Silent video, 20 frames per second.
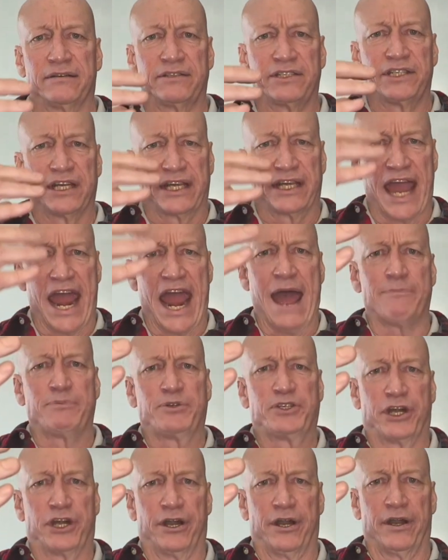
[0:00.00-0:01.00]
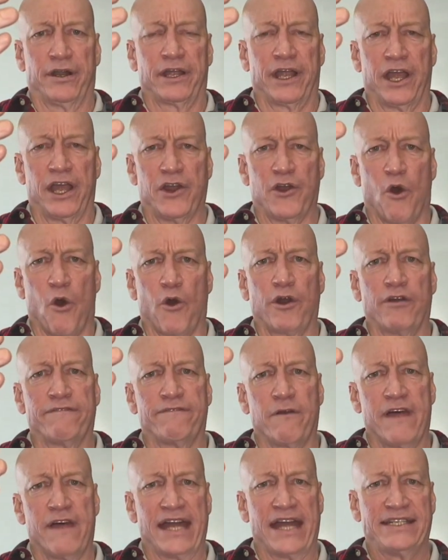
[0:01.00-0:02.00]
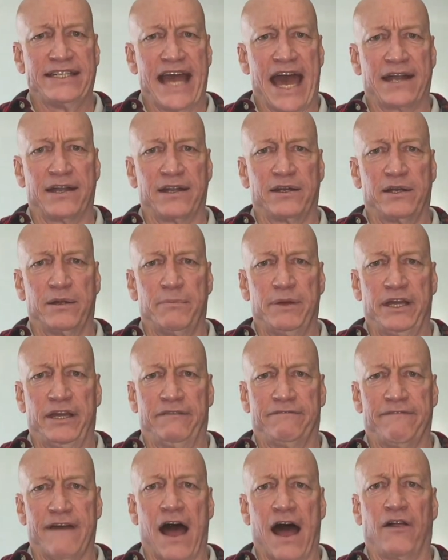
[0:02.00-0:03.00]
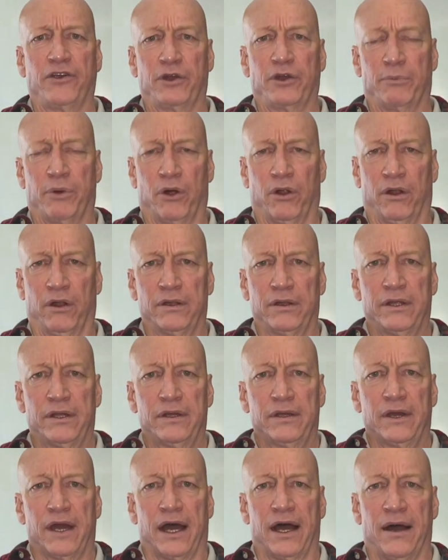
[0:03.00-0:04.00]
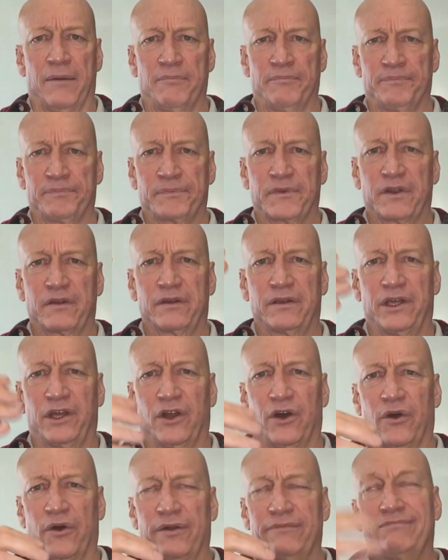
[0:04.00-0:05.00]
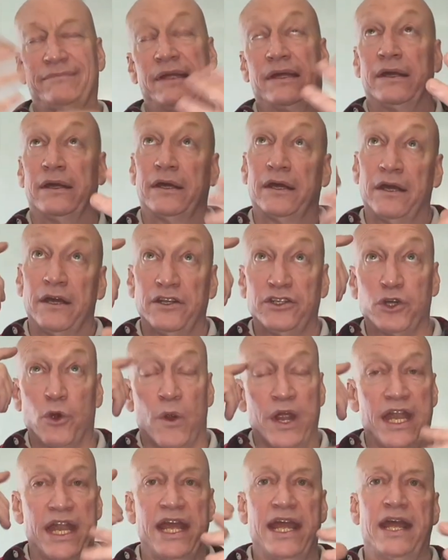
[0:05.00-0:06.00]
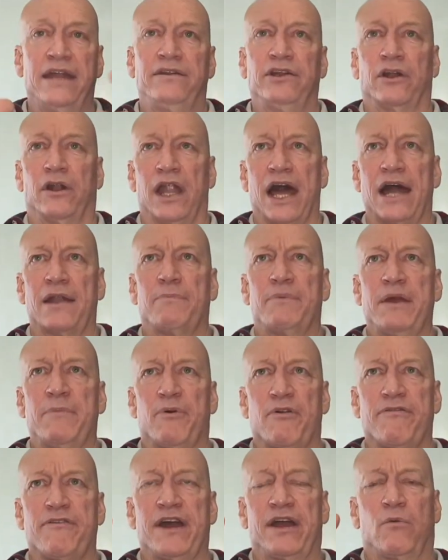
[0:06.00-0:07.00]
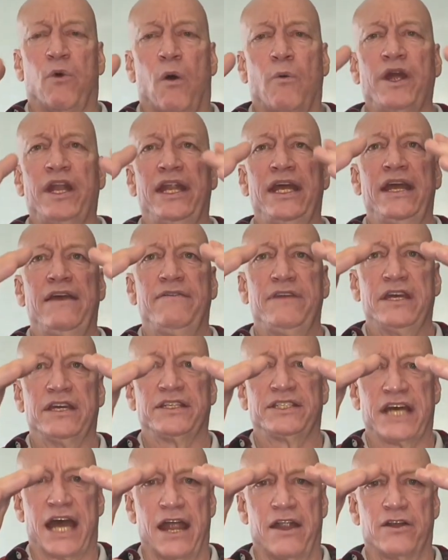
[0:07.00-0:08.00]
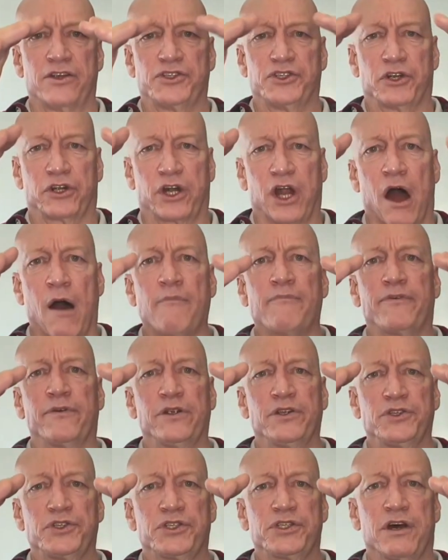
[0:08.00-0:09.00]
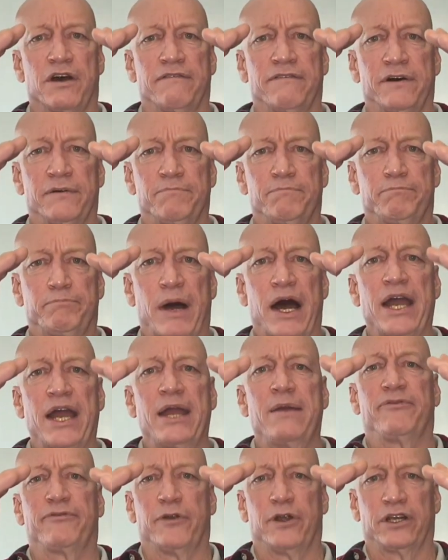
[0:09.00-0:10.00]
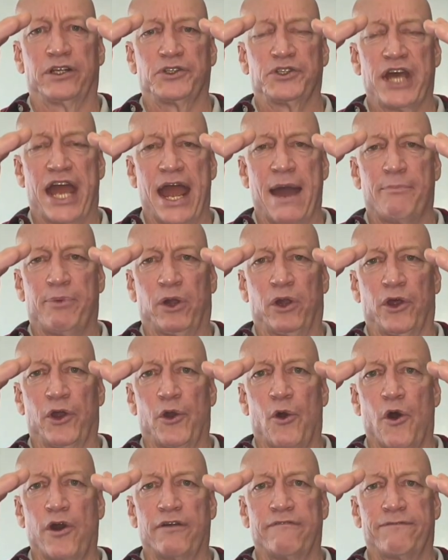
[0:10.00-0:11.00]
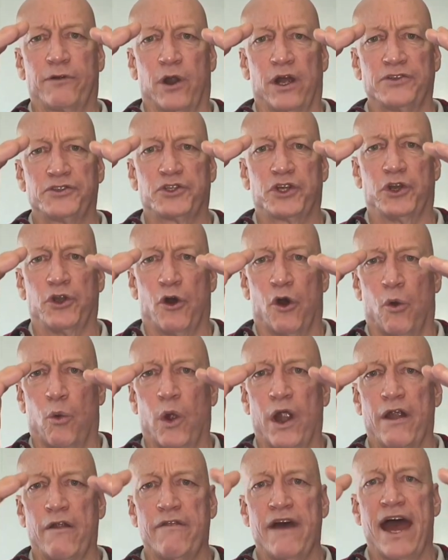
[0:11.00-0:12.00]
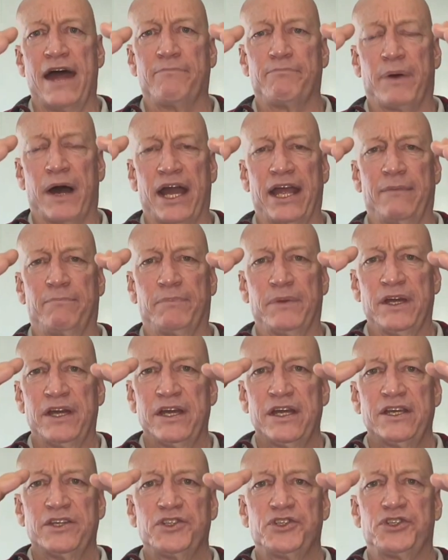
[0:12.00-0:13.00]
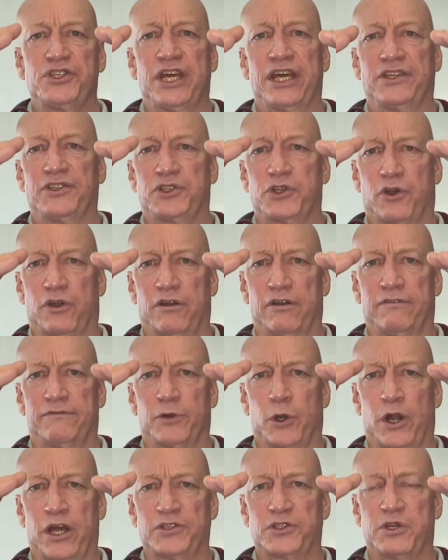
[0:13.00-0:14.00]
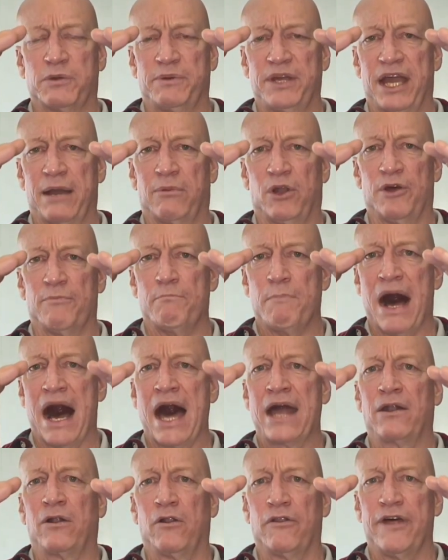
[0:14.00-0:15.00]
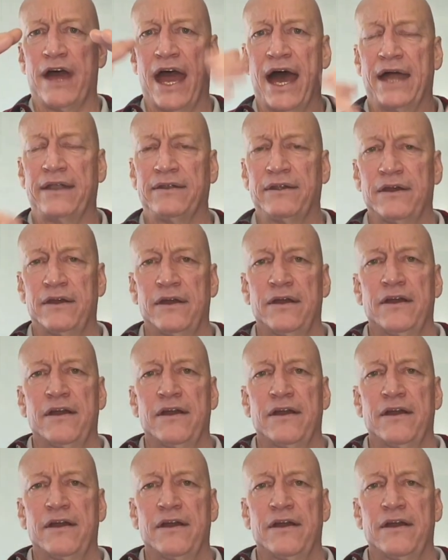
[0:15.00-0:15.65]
to capture in order for that data to be valuable? Um, you know, do we need? A lot of people think, well, we need the entire circumference of a pipe, for example, in order for us to know where that pipe sits, or for us to be able to model that